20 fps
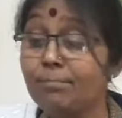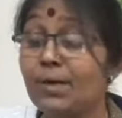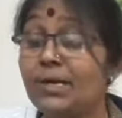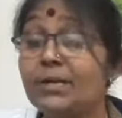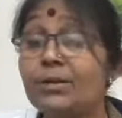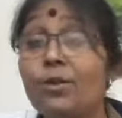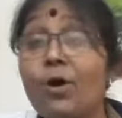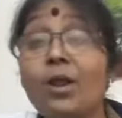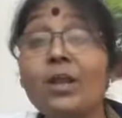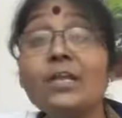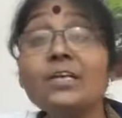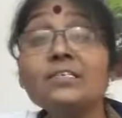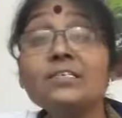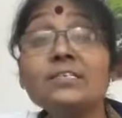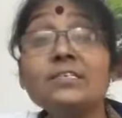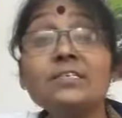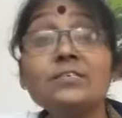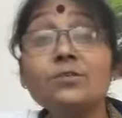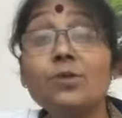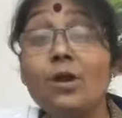But
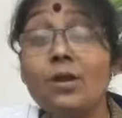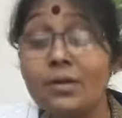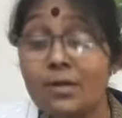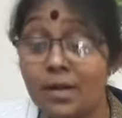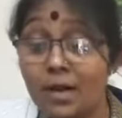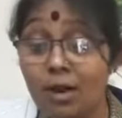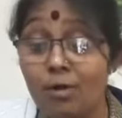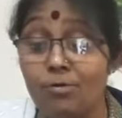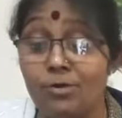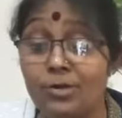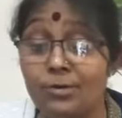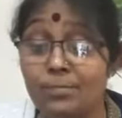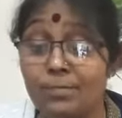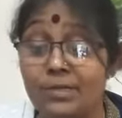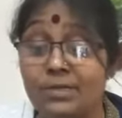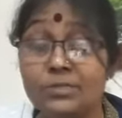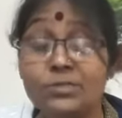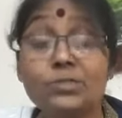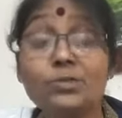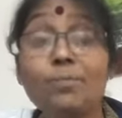knowledge is not
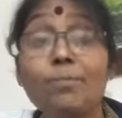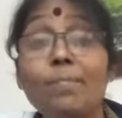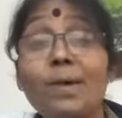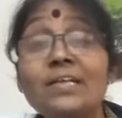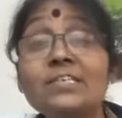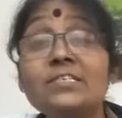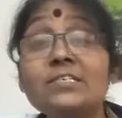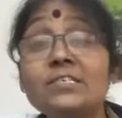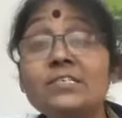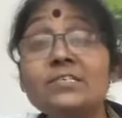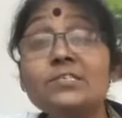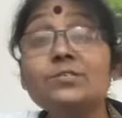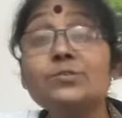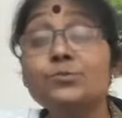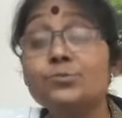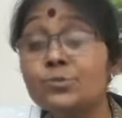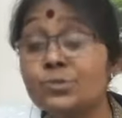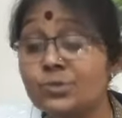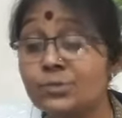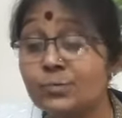countable. So, much is
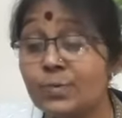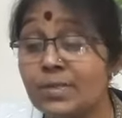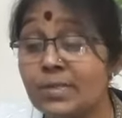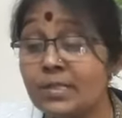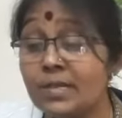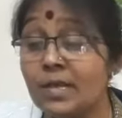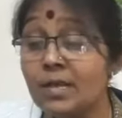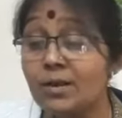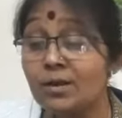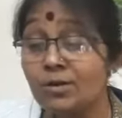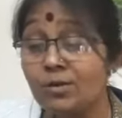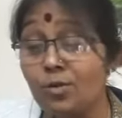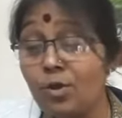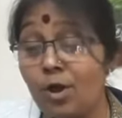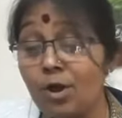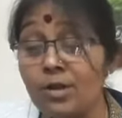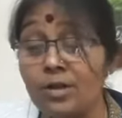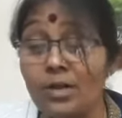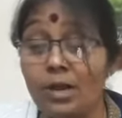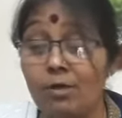used with
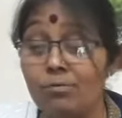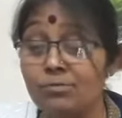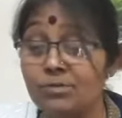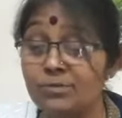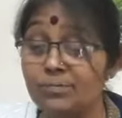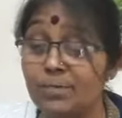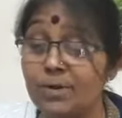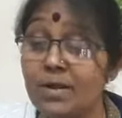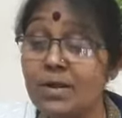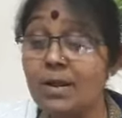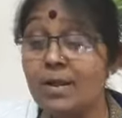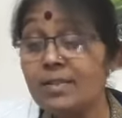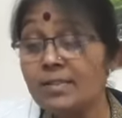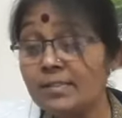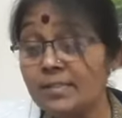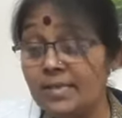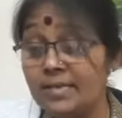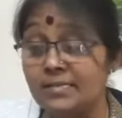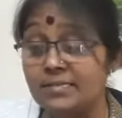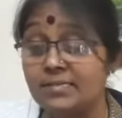non-countable
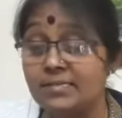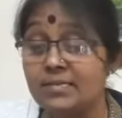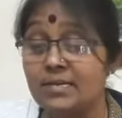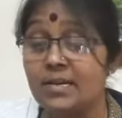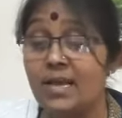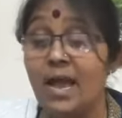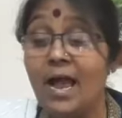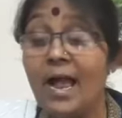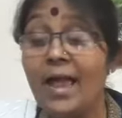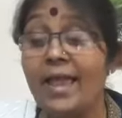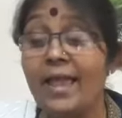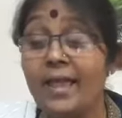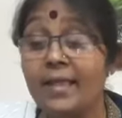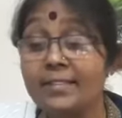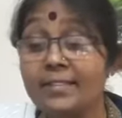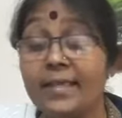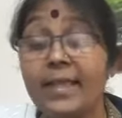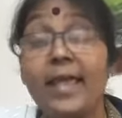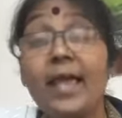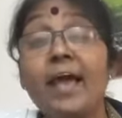things.
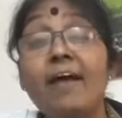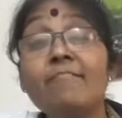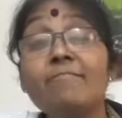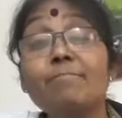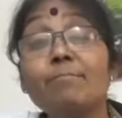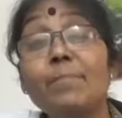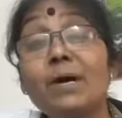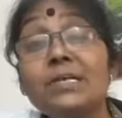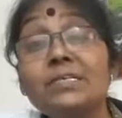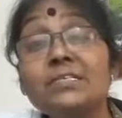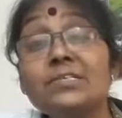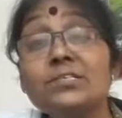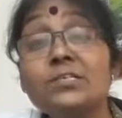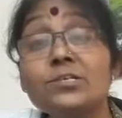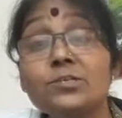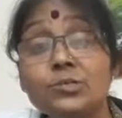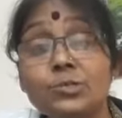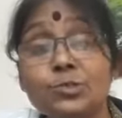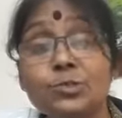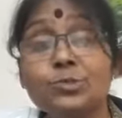They have much
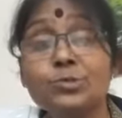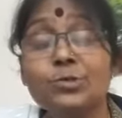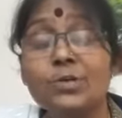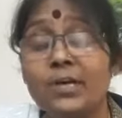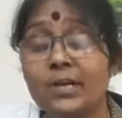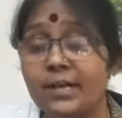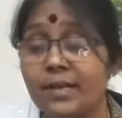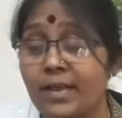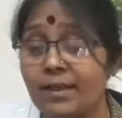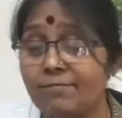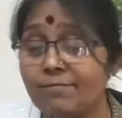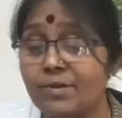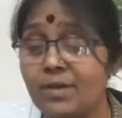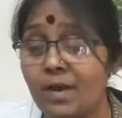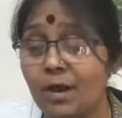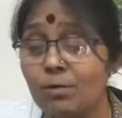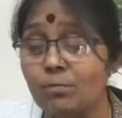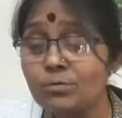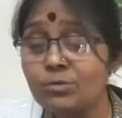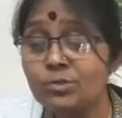sugar. Can we
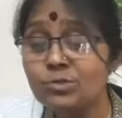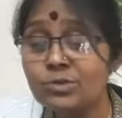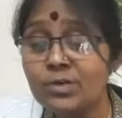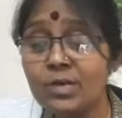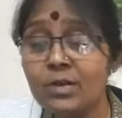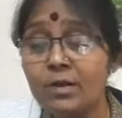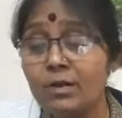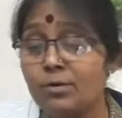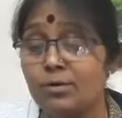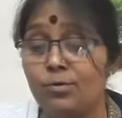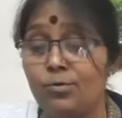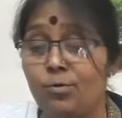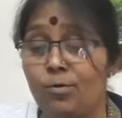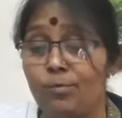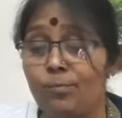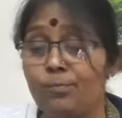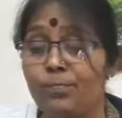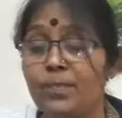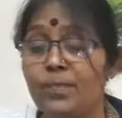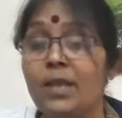count sugar?
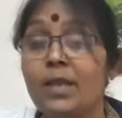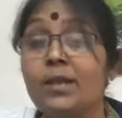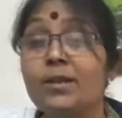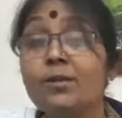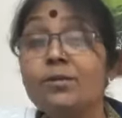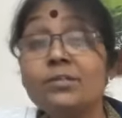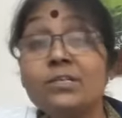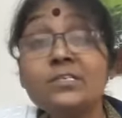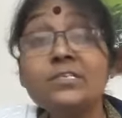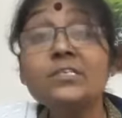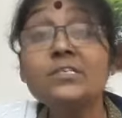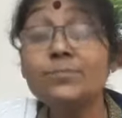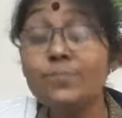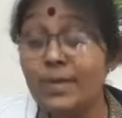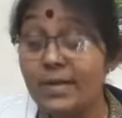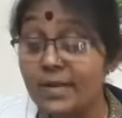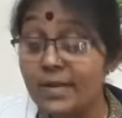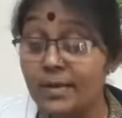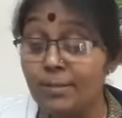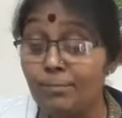No. Now, this is
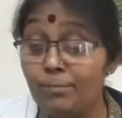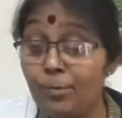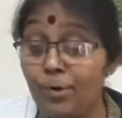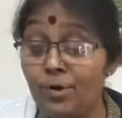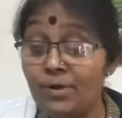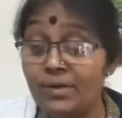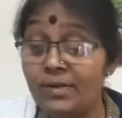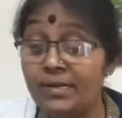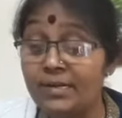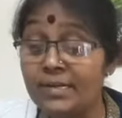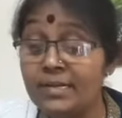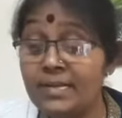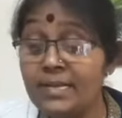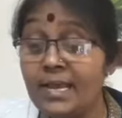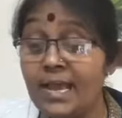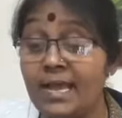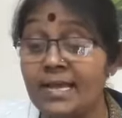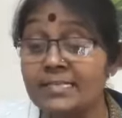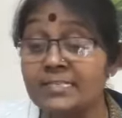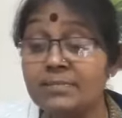very important.
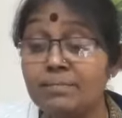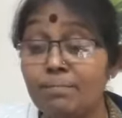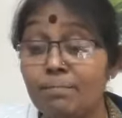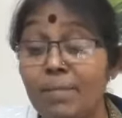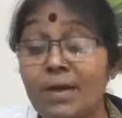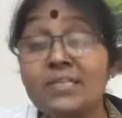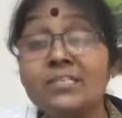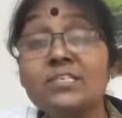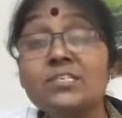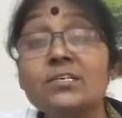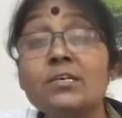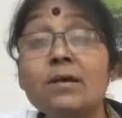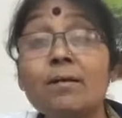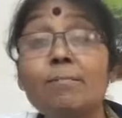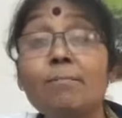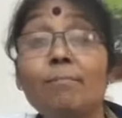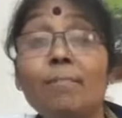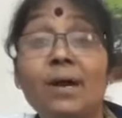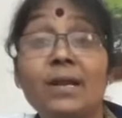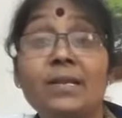He has much
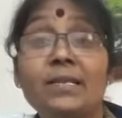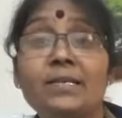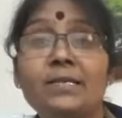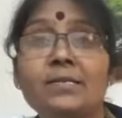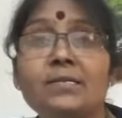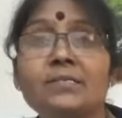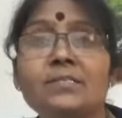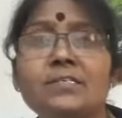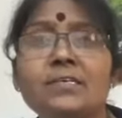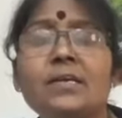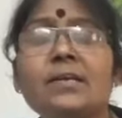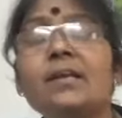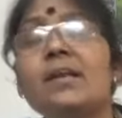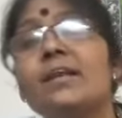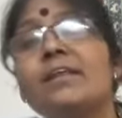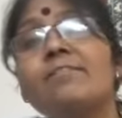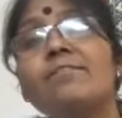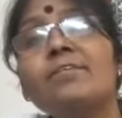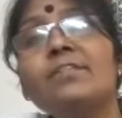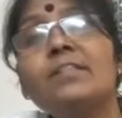money.
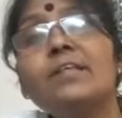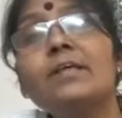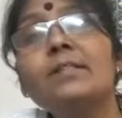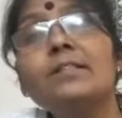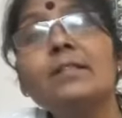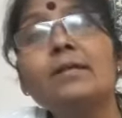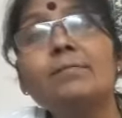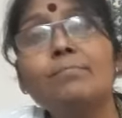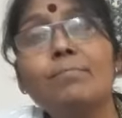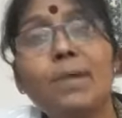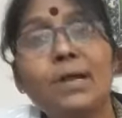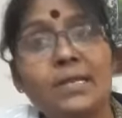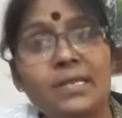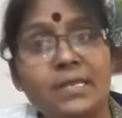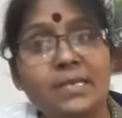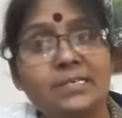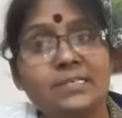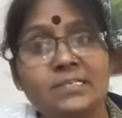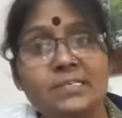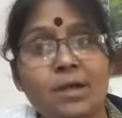Generally, we think that
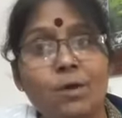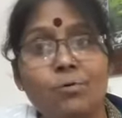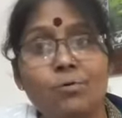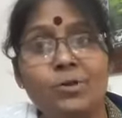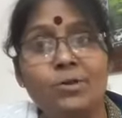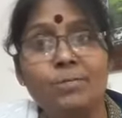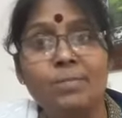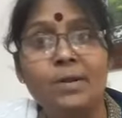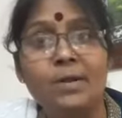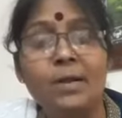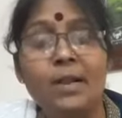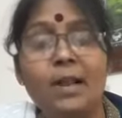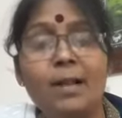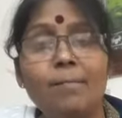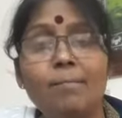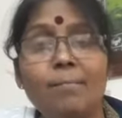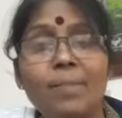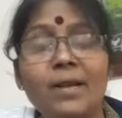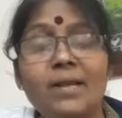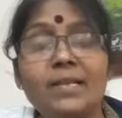money is countable.
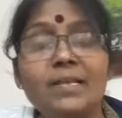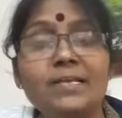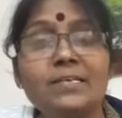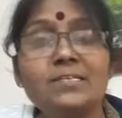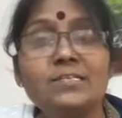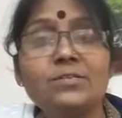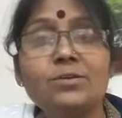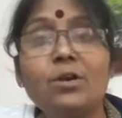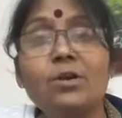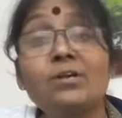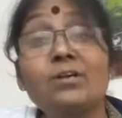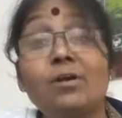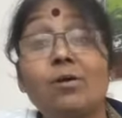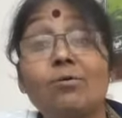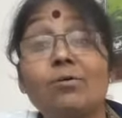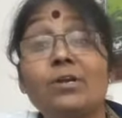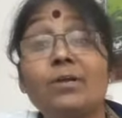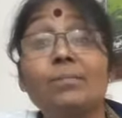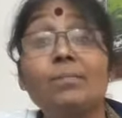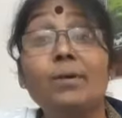Money is not
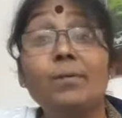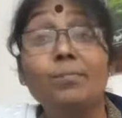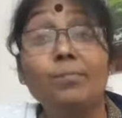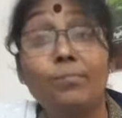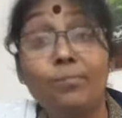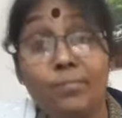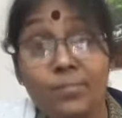countable.